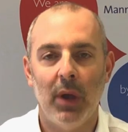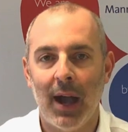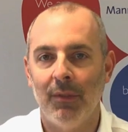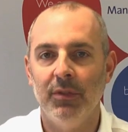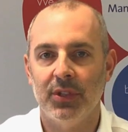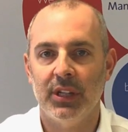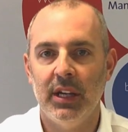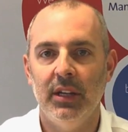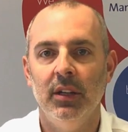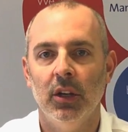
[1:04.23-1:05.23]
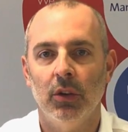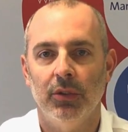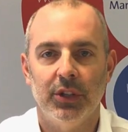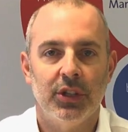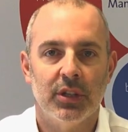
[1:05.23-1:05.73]
We haven't seen
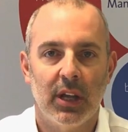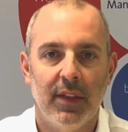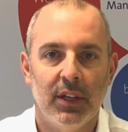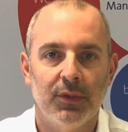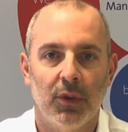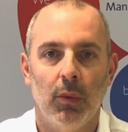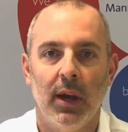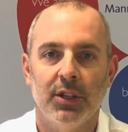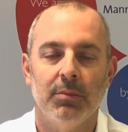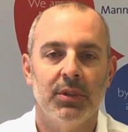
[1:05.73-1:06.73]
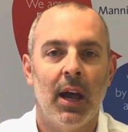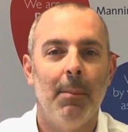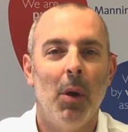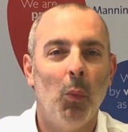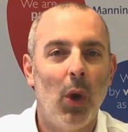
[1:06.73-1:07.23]
conditions like this for quite some
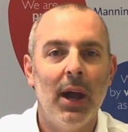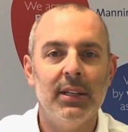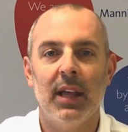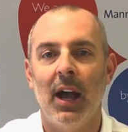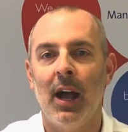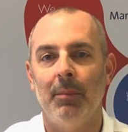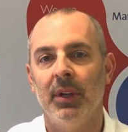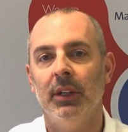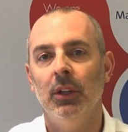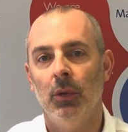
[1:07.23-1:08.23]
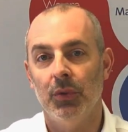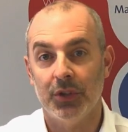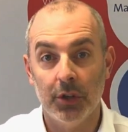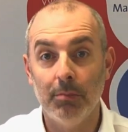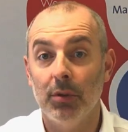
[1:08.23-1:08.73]
time. And why is that happening? Well,
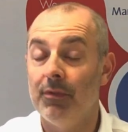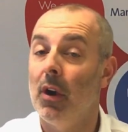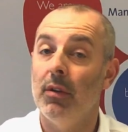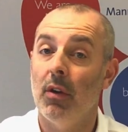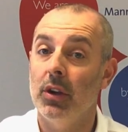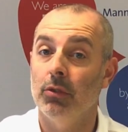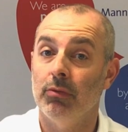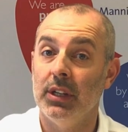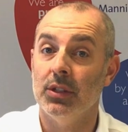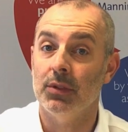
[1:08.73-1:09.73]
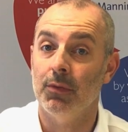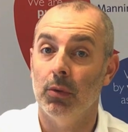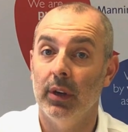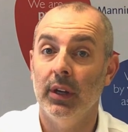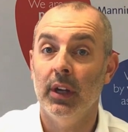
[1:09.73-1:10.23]
there's a number of very, very good reasons
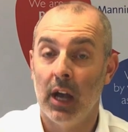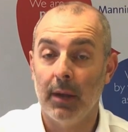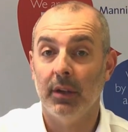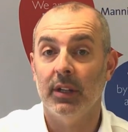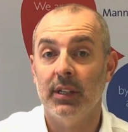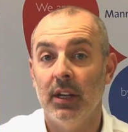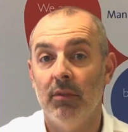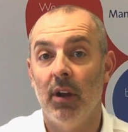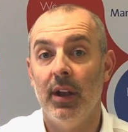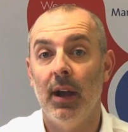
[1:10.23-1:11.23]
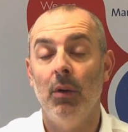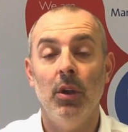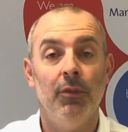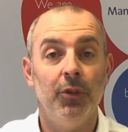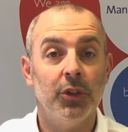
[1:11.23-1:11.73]
for it. And I'm going to tell you right now.
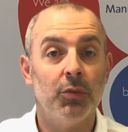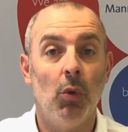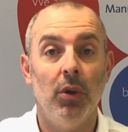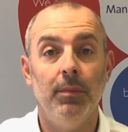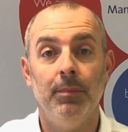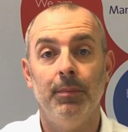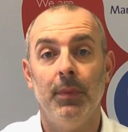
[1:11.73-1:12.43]
First one,